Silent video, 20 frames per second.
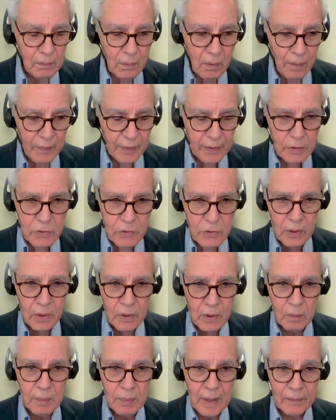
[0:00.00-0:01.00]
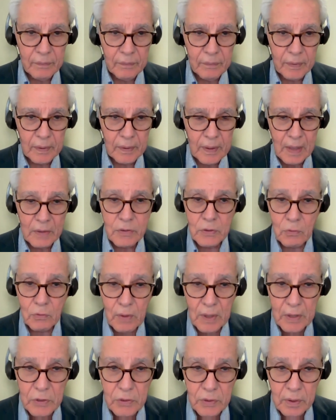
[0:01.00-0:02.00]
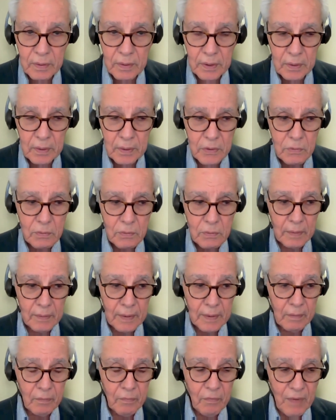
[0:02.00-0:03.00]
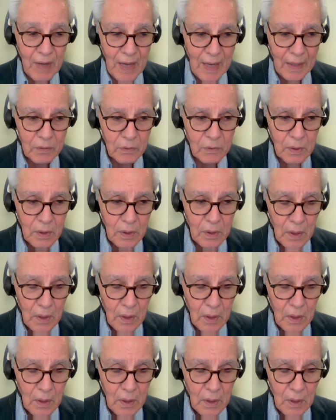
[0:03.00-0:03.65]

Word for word: all the concern about the concentration in the industry, that in fact